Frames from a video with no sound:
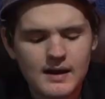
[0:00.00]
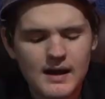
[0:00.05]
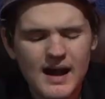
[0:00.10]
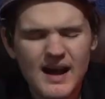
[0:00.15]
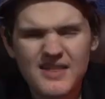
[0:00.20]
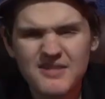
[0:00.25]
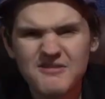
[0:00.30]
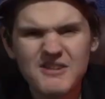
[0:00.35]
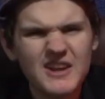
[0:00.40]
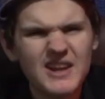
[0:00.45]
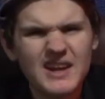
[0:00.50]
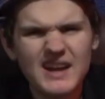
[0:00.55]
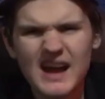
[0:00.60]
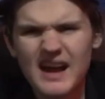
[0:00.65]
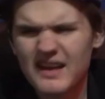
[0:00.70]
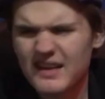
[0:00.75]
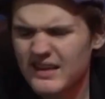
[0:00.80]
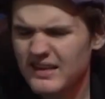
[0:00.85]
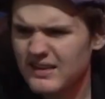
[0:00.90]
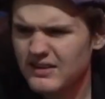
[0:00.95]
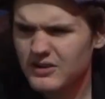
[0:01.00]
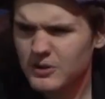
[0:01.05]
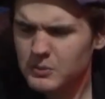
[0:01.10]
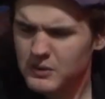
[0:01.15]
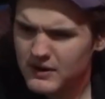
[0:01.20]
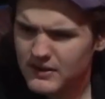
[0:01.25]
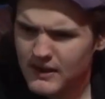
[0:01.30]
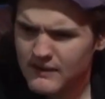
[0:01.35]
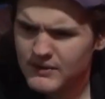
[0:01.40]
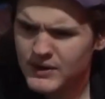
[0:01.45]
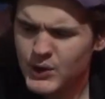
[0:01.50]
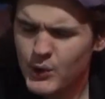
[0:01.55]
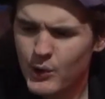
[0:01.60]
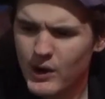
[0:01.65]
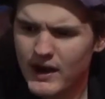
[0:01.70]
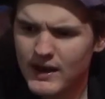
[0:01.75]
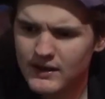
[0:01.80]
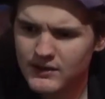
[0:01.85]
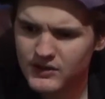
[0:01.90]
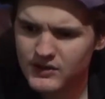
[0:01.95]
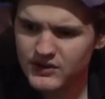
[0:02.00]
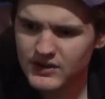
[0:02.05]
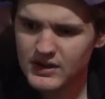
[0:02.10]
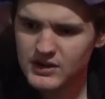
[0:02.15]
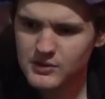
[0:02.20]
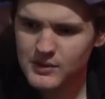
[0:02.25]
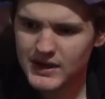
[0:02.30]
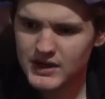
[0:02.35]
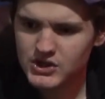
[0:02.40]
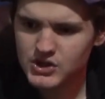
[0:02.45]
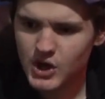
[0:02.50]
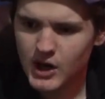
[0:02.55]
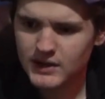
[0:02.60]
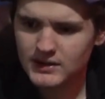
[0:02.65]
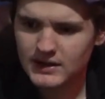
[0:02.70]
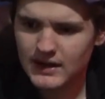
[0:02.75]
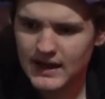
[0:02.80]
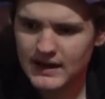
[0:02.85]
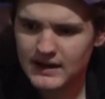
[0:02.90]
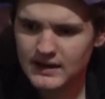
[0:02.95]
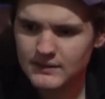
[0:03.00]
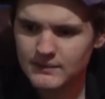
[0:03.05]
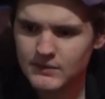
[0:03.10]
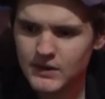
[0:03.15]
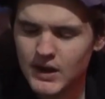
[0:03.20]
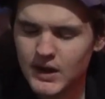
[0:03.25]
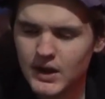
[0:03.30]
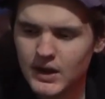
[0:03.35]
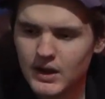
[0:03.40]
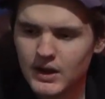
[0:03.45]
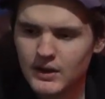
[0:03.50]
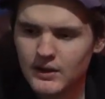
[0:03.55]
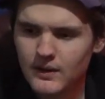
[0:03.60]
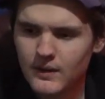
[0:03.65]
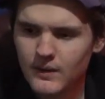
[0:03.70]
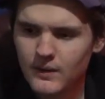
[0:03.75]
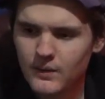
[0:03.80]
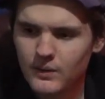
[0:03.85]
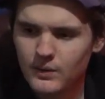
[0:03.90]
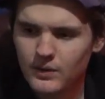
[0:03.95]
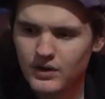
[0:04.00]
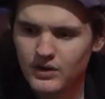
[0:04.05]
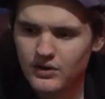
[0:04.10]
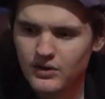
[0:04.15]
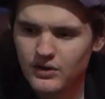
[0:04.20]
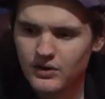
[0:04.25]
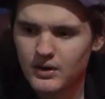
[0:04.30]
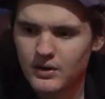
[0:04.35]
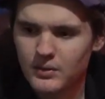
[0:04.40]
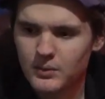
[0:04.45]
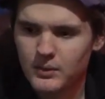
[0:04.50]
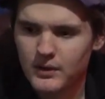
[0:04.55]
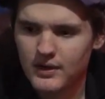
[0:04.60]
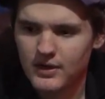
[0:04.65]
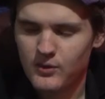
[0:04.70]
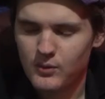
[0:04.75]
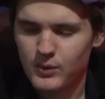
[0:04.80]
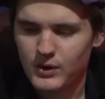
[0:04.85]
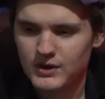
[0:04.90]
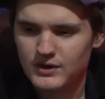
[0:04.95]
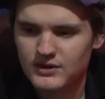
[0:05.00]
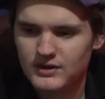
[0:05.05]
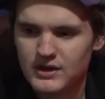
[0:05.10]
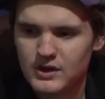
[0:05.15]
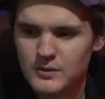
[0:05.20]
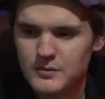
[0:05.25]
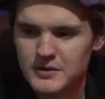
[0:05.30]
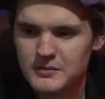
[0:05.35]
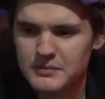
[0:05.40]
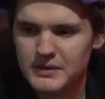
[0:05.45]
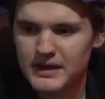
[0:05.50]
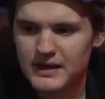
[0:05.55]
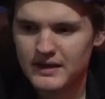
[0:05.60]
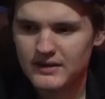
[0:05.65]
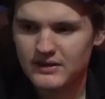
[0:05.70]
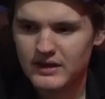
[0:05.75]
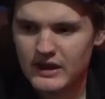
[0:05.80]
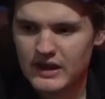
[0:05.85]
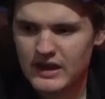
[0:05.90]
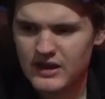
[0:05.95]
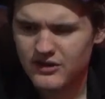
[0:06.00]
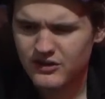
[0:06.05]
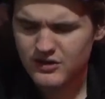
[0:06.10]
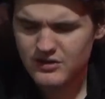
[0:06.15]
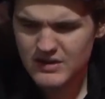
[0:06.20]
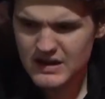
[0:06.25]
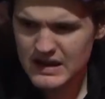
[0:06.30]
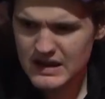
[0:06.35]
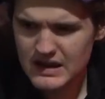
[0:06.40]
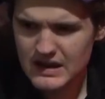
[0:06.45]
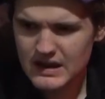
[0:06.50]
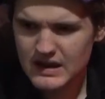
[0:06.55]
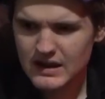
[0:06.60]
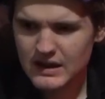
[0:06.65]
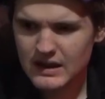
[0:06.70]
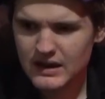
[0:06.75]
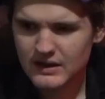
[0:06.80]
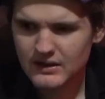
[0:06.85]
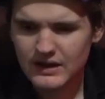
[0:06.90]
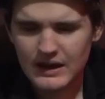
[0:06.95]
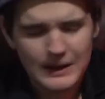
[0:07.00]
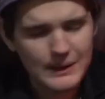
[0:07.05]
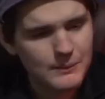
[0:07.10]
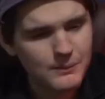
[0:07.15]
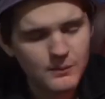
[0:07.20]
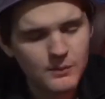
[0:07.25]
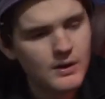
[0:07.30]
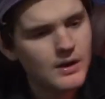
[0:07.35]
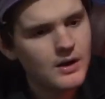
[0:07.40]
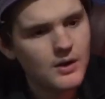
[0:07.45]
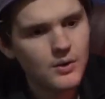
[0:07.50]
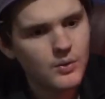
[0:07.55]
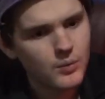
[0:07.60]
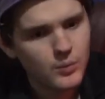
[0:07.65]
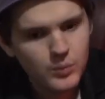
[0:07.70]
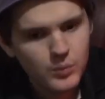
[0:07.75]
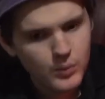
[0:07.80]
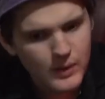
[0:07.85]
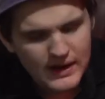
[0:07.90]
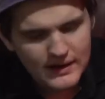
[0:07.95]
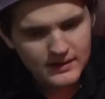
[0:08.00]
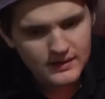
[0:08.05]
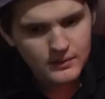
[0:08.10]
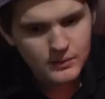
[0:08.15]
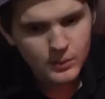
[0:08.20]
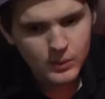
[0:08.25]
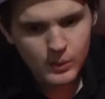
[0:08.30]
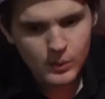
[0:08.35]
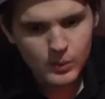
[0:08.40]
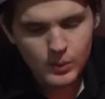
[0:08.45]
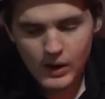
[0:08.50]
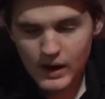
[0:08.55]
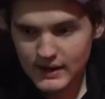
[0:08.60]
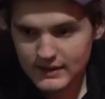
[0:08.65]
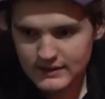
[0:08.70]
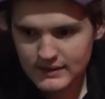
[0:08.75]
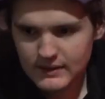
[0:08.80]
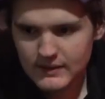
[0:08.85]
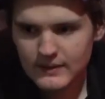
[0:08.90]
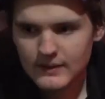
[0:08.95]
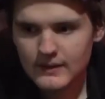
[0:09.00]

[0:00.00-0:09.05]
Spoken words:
I feel like somewhere in that video I insinuate John Lennon was one of the worst human beings in history. It's like, what?